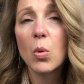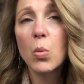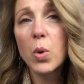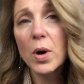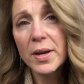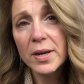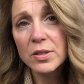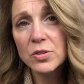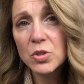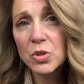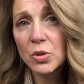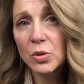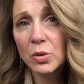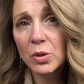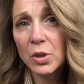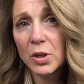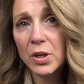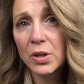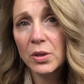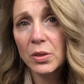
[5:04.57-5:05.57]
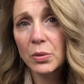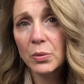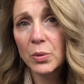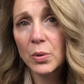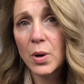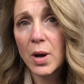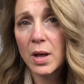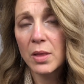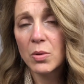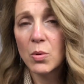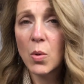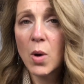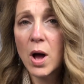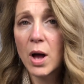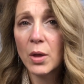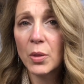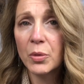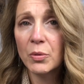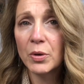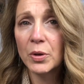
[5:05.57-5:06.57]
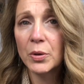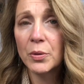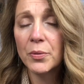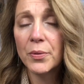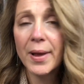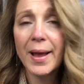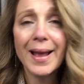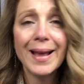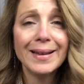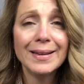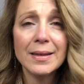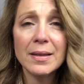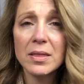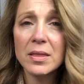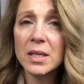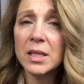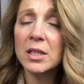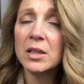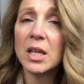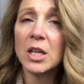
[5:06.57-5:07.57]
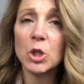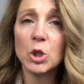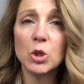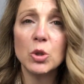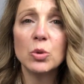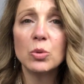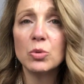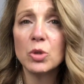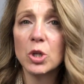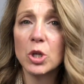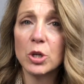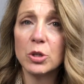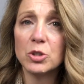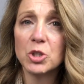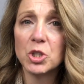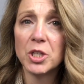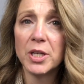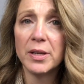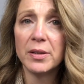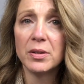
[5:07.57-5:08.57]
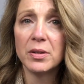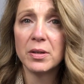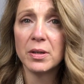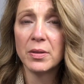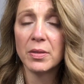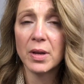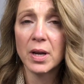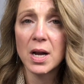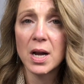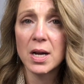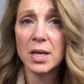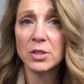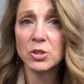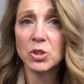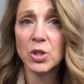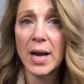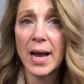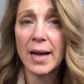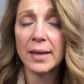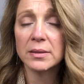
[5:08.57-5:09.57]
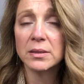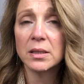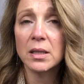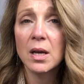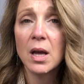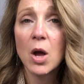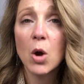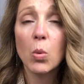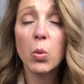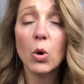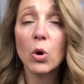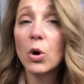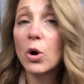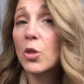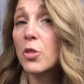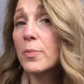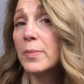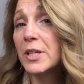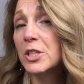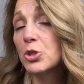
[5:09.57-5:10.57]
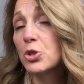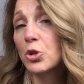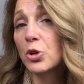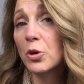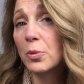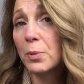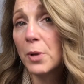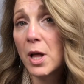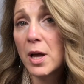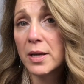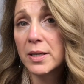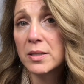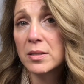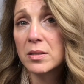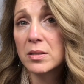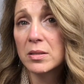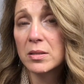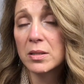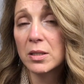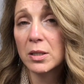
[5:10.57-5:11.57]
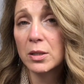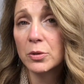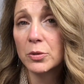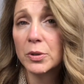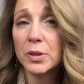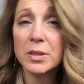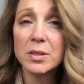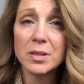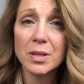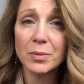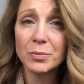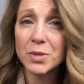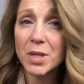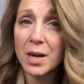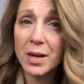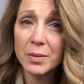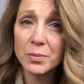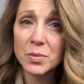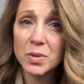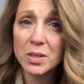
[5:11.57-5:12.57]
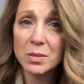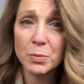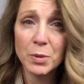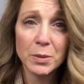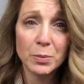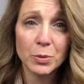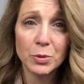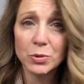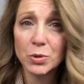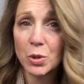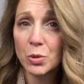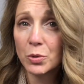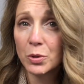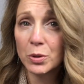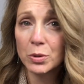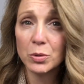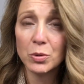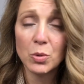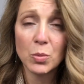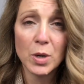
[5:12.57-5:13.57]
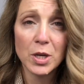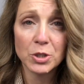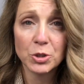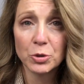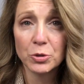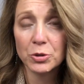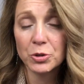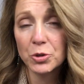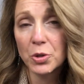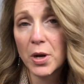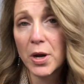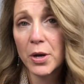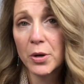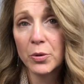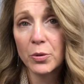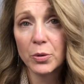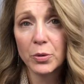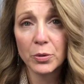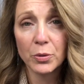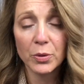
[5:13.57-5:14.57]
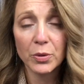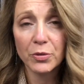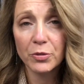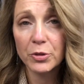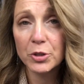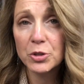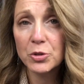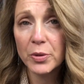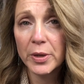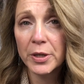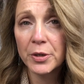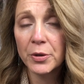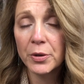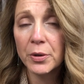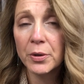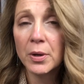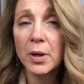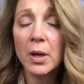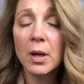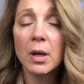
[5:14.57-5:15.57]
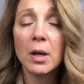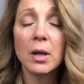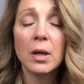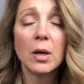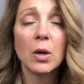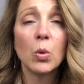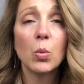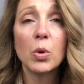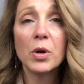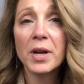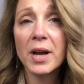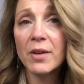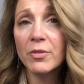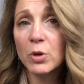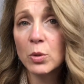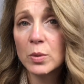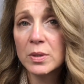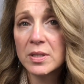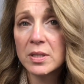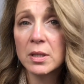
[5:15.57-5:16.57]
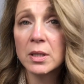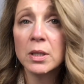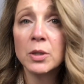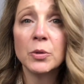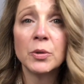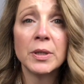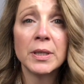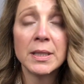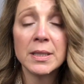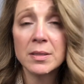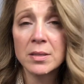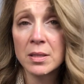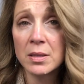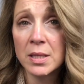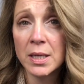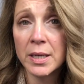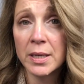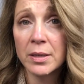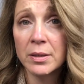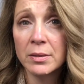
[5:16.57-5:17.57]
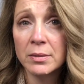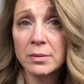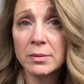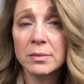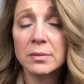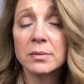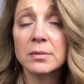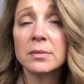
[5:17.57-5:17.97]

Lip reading: What else are you looking through on the walkthrough? Anything that you negotiated in the contract. Were all the major appliances included? Sometimes people don't include the washer and dryer or the refrigerator. Whatever was included, is it there?